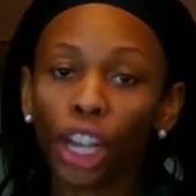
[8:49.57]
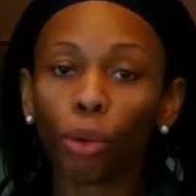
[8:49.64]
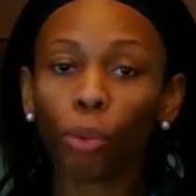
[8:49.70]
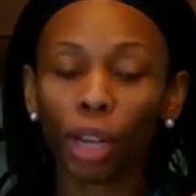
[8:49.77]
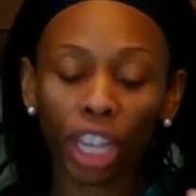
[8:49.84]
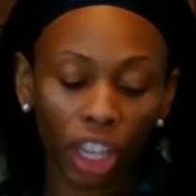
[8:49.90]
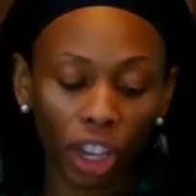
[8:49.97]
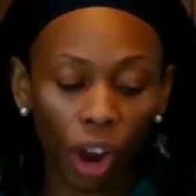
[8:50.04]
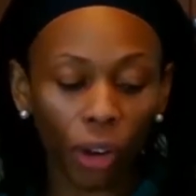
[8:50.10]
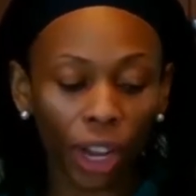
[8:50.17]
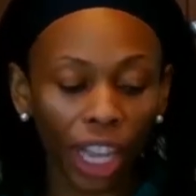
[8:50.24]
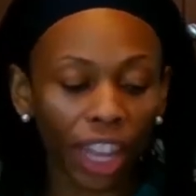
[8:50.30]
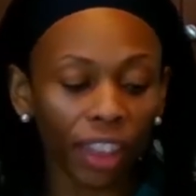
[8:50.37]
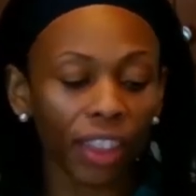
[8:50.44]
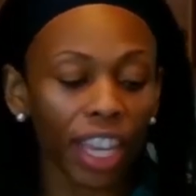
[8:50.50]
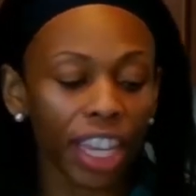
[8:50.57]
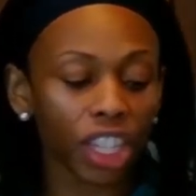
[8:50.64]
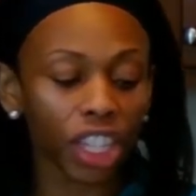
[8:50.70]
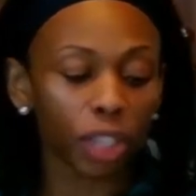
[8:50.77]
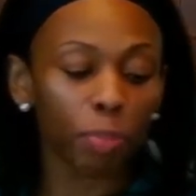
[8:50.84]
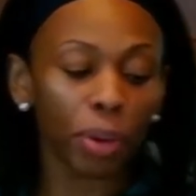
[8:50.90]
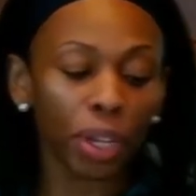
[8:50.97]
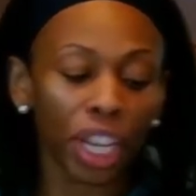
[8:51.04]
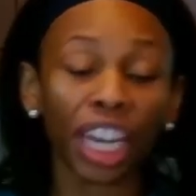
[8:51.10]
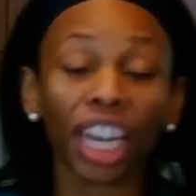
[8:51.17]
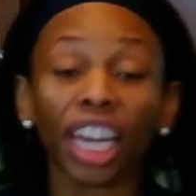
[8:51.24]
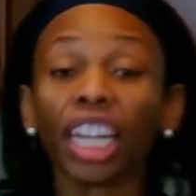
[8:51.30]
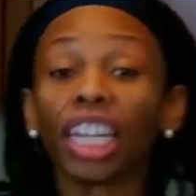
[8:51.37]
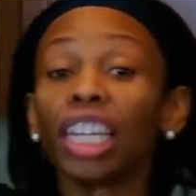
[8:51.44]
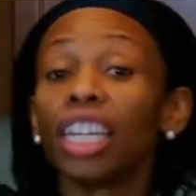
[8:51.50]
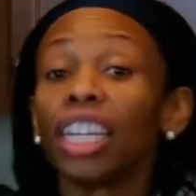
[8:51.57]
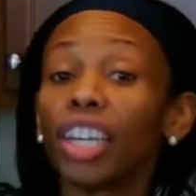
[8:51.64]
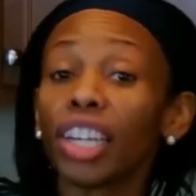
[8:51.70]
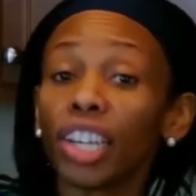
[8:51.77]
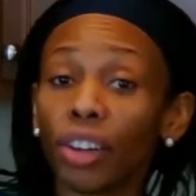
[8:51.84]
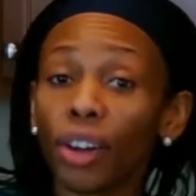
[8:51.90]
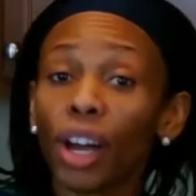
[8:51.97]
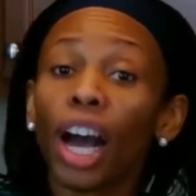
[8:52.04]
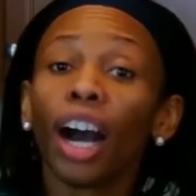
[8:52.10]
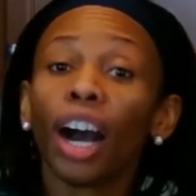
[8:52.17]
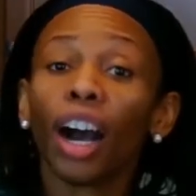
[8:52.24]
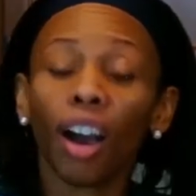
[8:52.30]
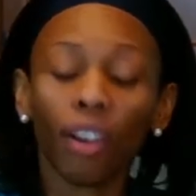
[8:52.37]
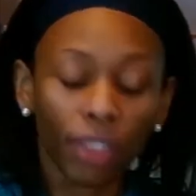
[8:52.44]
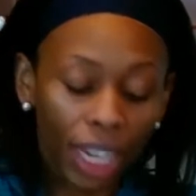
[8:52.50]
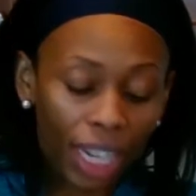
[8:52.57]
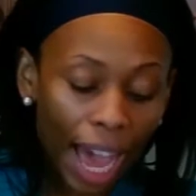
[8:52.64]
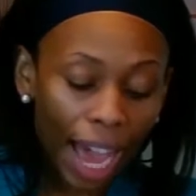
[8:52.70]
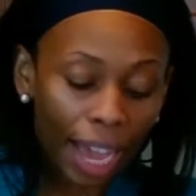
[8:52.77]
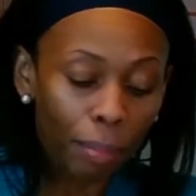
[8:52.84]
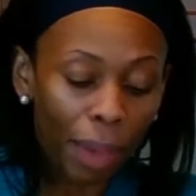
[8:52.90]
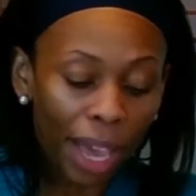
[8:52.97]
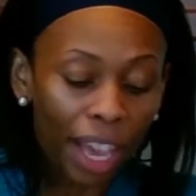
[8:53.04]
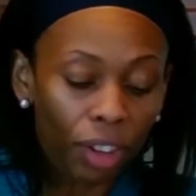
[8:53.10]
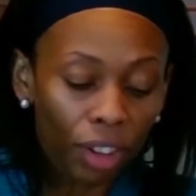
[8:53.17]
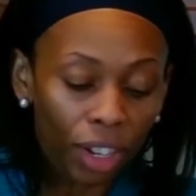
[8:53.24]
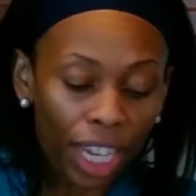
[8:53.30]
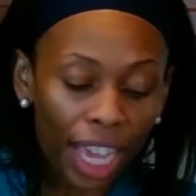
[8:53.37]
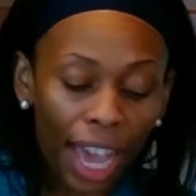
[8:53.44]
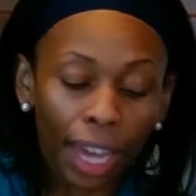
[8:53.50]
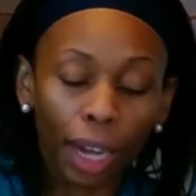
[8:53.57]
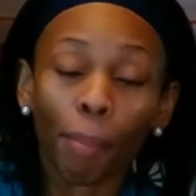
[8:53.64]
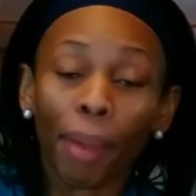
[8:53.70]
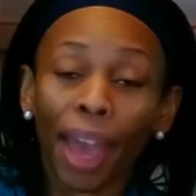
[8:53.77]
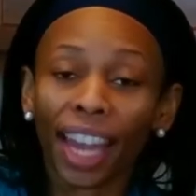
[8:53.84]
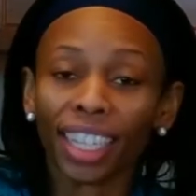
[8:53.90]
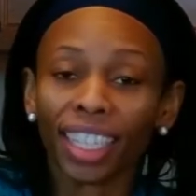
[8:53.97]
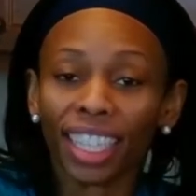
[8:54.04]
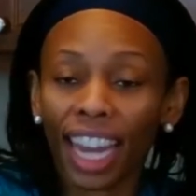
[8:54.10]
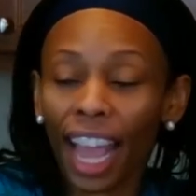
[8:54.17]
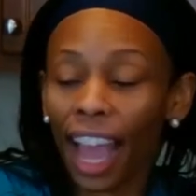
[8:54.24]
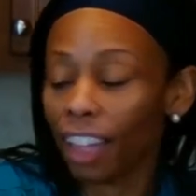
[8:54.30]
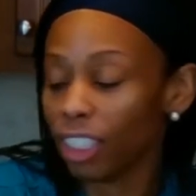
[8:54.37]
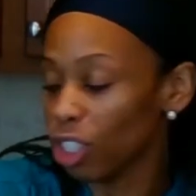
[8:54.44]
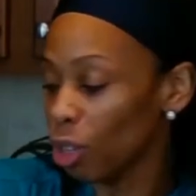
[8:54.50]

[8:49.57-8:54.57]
Greek yogurt and then just put in a little of the Light Mayo to kind of balance it out.